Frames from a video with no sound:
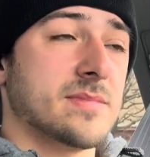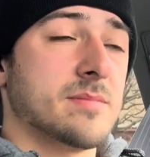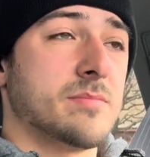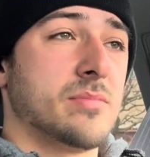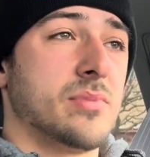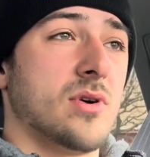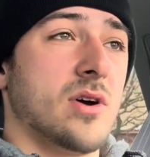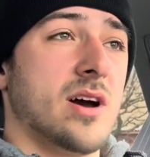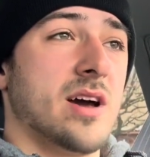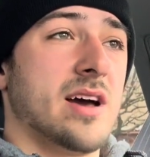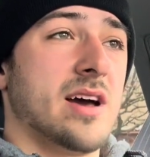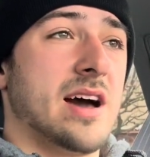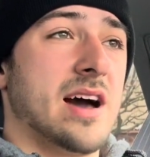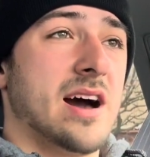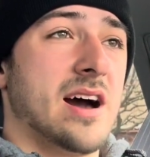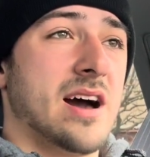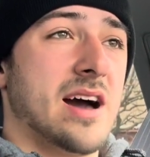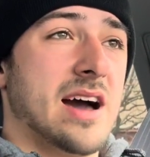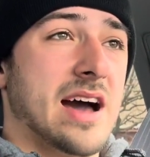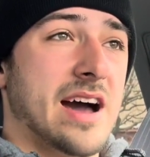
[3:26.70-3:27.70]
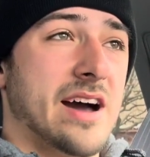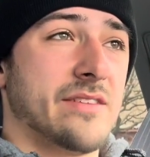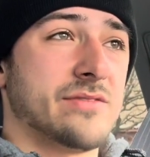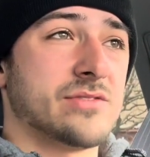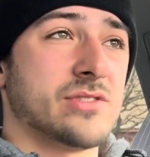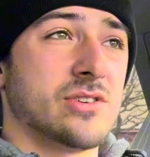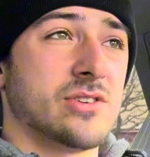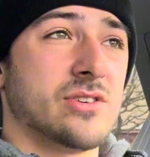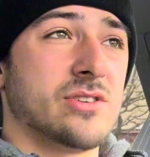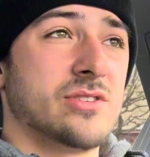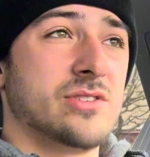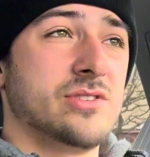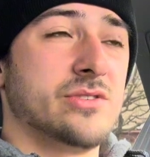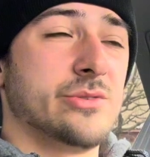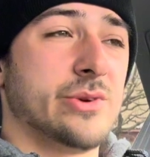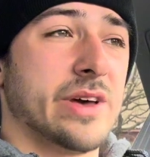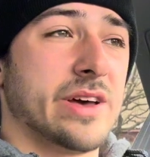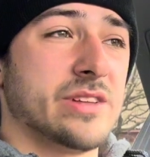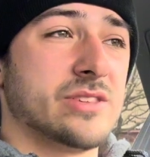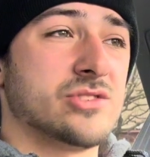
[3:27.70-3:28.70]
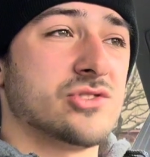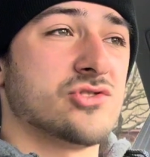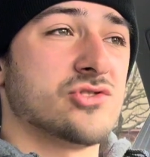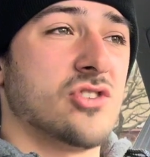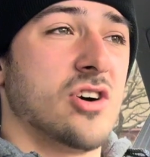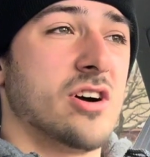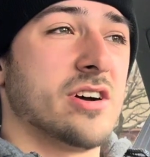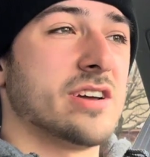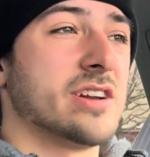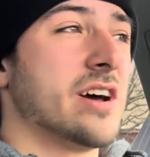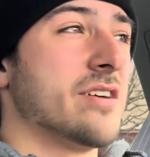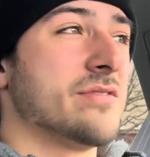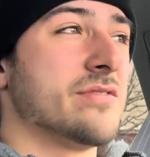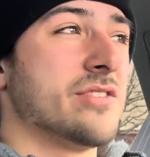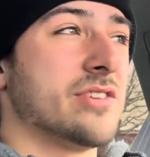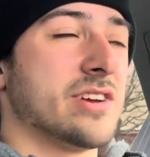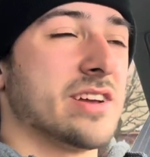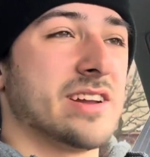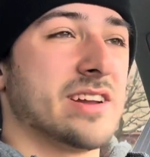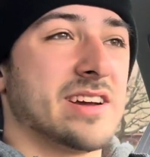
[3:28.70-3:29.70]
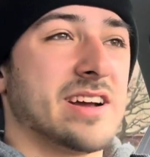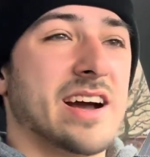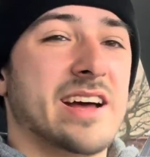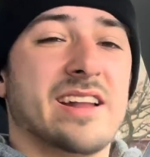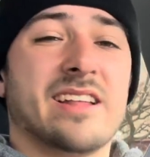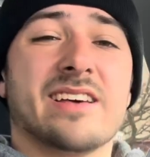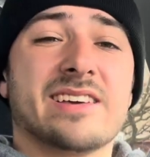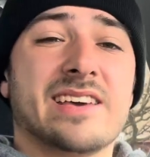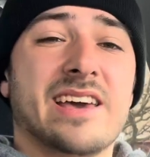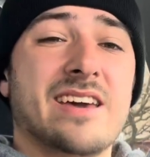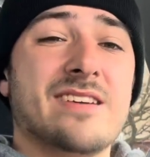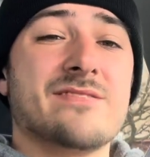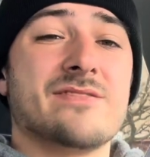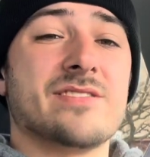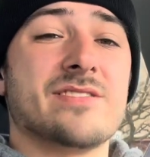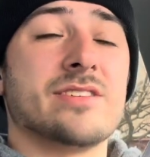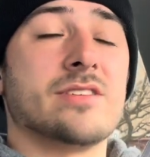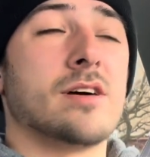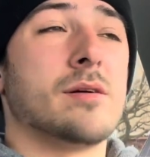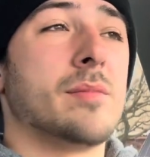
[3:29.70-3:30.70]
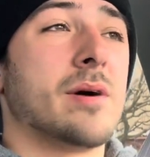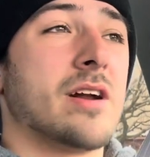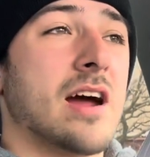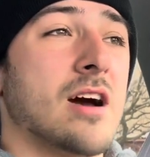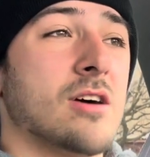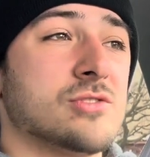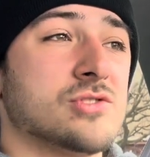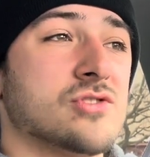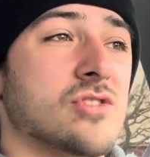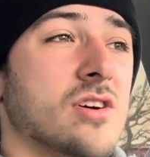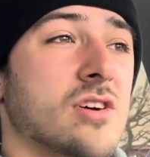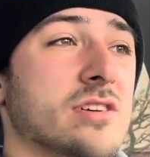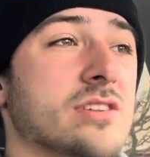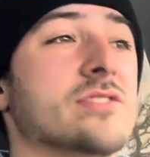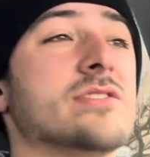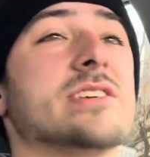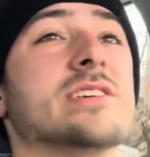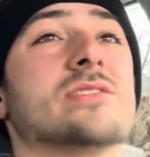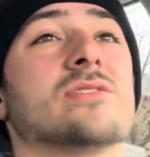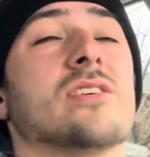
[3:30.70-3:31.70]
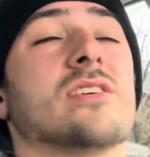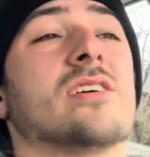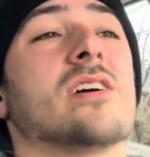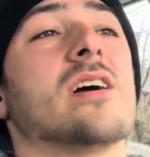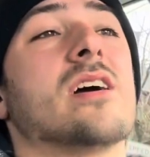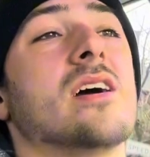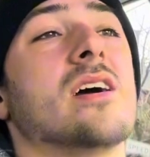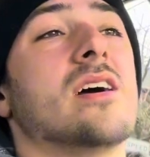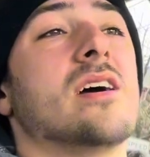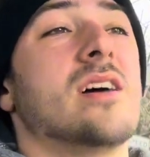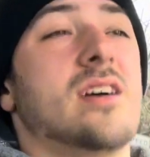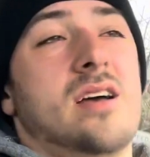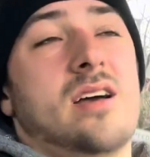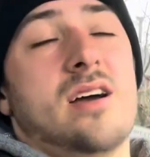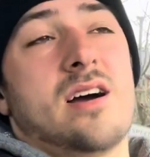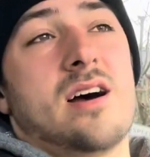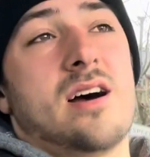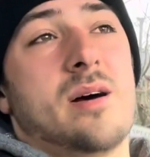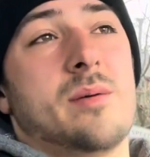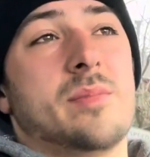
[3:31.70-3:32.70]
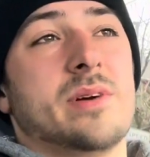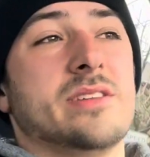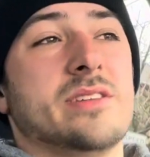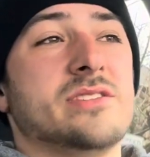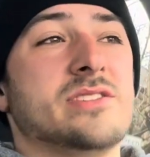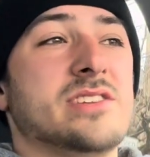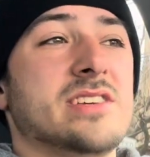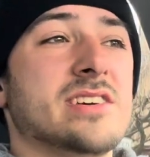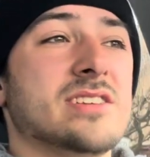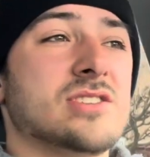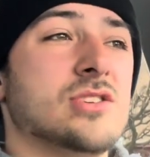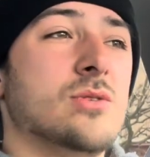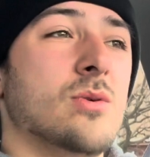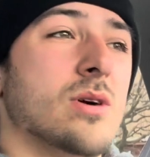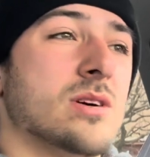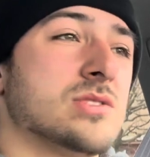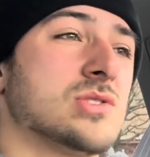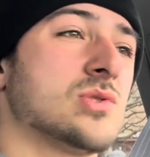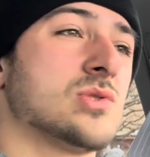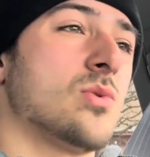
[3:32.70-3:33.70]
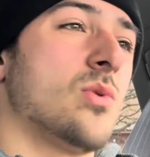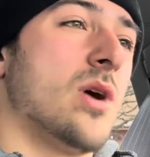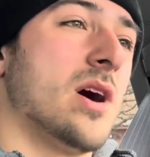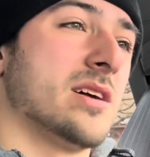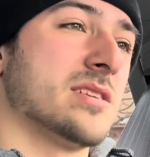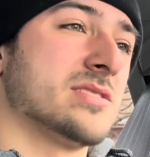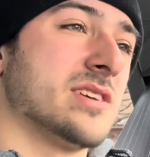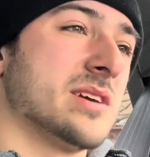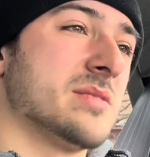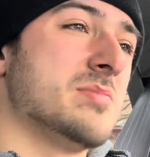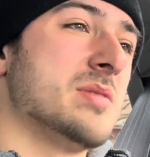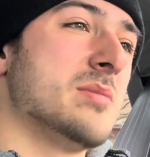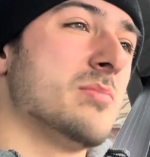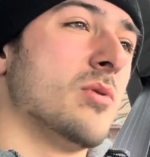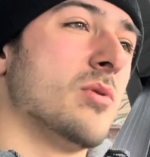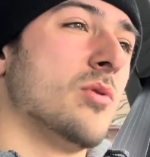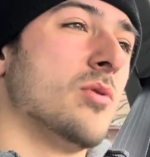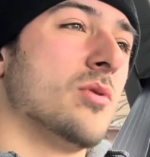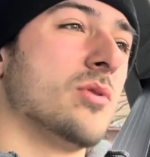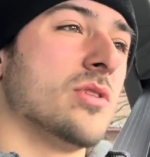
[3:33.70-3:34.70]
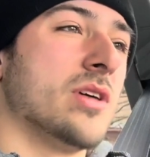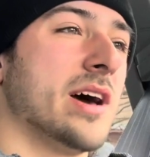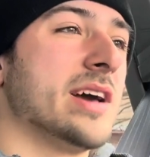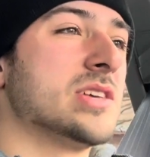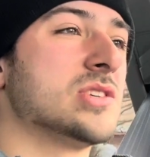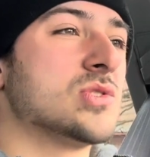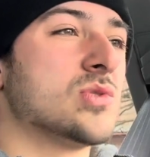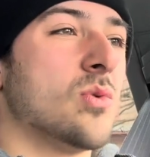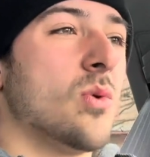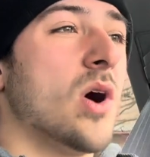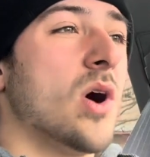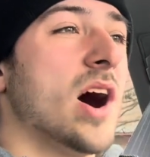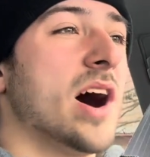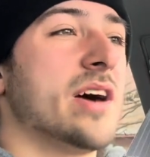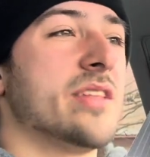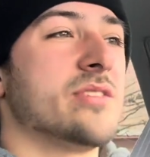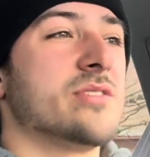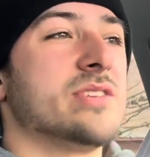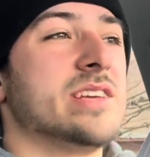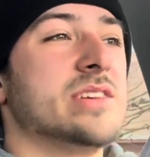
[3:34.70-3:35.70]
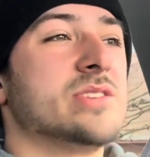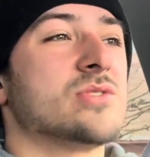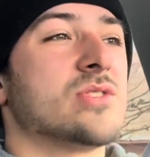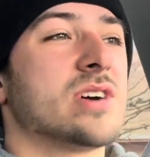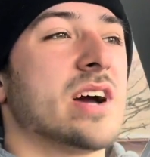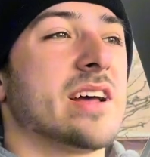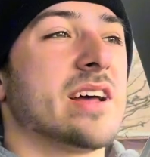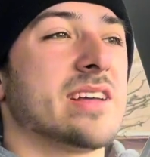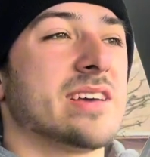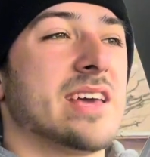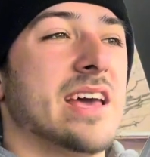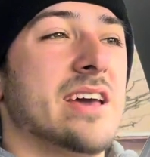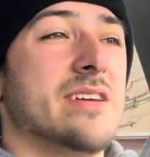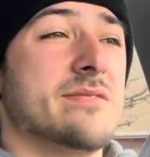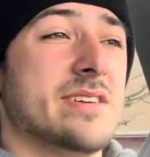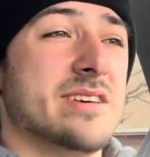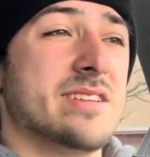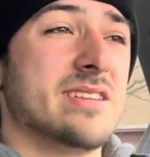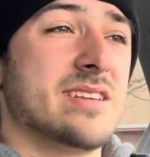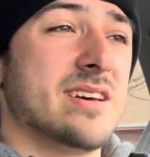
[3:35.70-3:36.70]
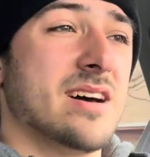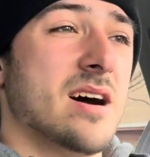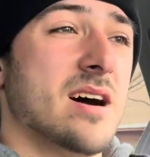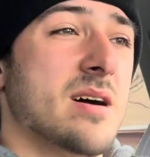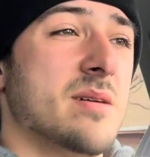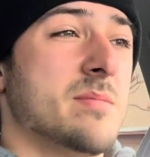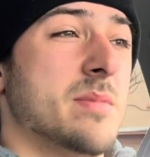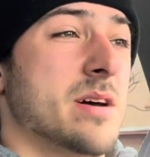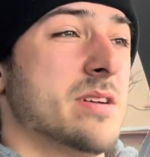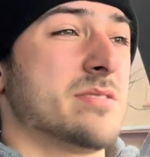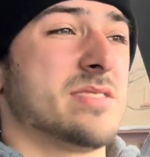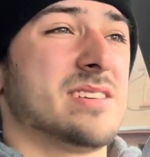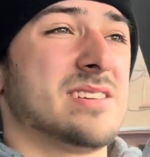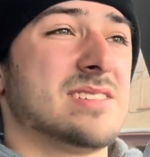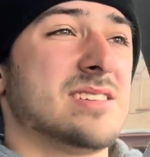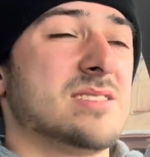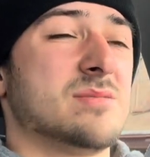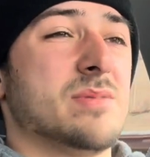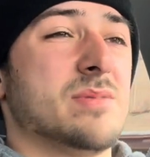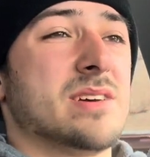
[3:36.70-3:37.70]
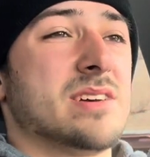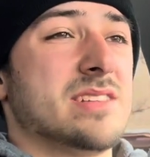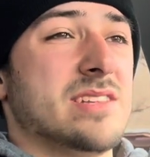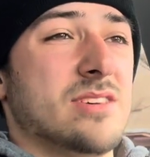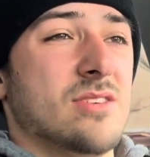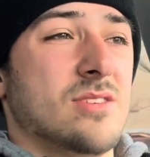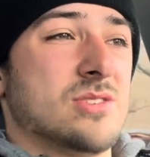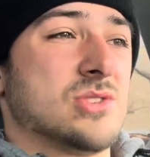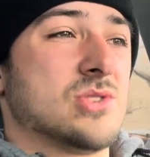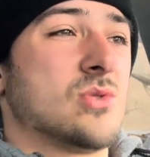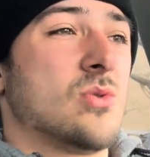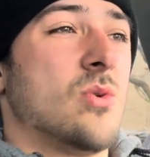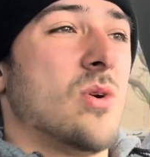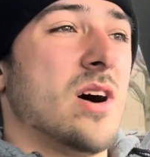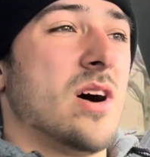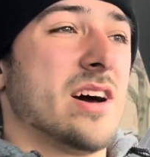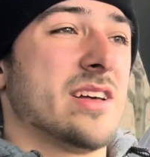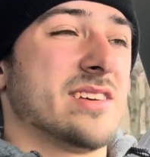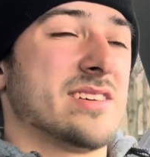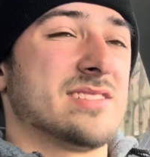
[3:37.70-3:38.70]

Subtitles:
But after you get strong enough, you're gonna kind of like cave in no matter how strong your knees are. And you see it too on squats. Like people will like squat and their knees will kind of cave in. I don't think it's as big a deal on squat.